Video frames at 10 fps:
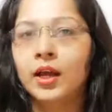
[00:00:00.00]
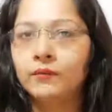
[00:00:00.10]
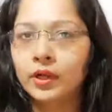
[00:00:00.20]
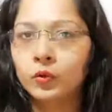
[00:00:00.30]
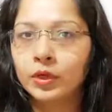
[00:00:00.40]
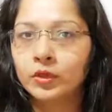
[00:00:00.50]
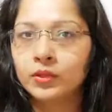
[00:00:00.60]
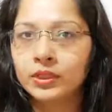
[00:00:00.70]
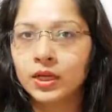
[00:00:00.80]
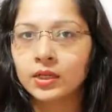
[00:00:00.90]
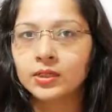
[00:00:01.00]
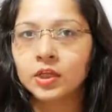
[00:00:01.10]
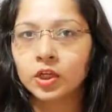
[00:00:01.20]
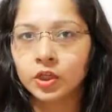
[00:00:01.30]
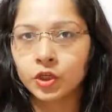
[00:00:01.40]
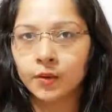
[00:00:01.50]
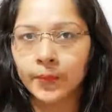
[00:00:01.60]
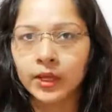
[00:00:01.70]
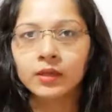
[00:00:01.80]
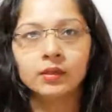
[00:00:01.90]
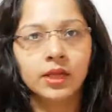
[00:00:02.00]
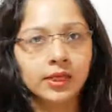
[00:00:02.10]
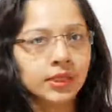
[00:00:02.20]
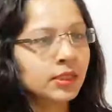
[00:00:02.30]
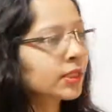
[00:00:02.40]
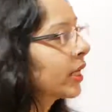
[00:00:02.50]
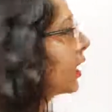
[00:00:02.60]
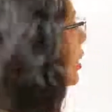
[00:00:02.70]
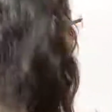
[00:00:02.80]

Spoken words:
and we are going to discuss the third topic, that is